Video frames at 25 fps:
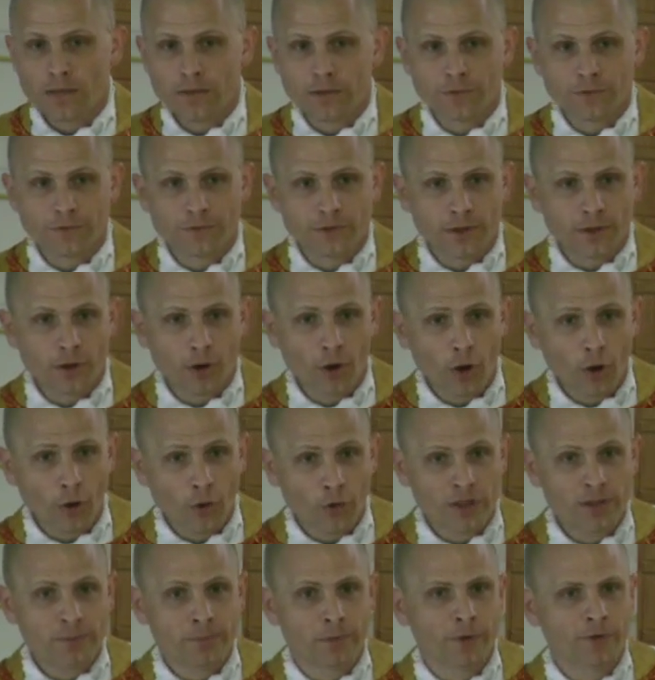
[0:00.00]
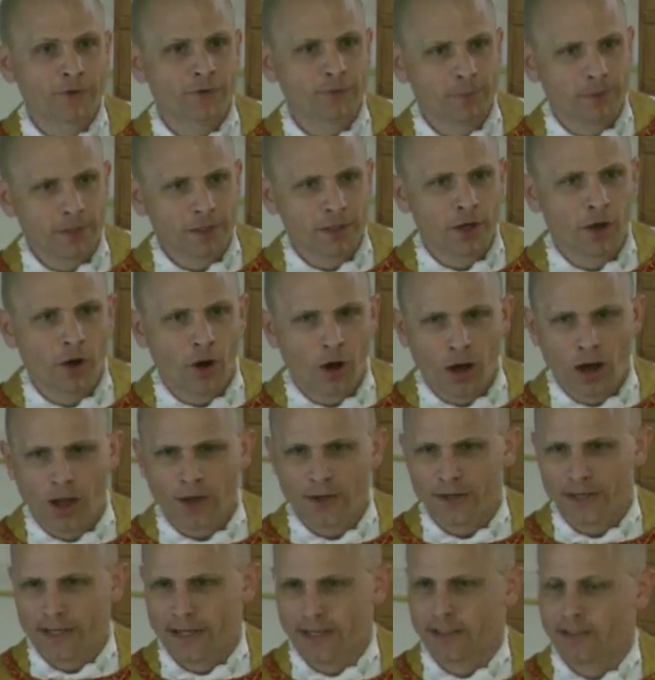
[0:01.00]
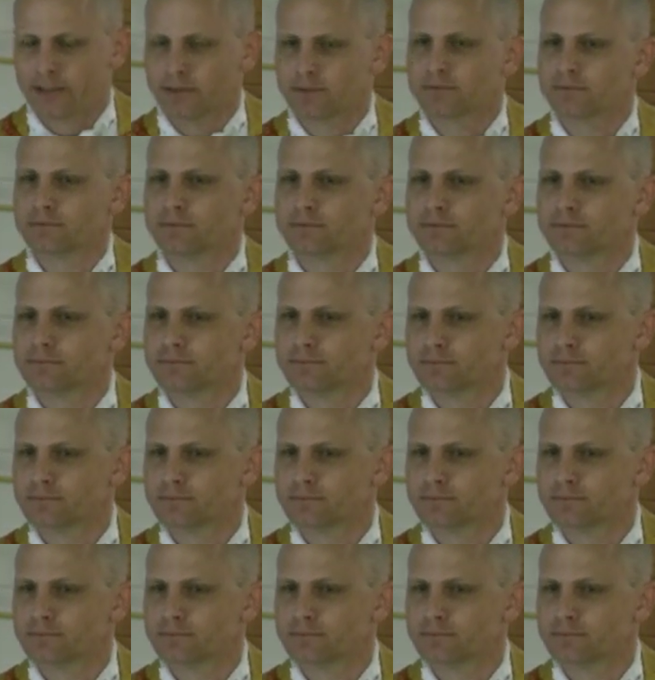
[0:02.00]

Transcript: and then say, oh, he must be gone now.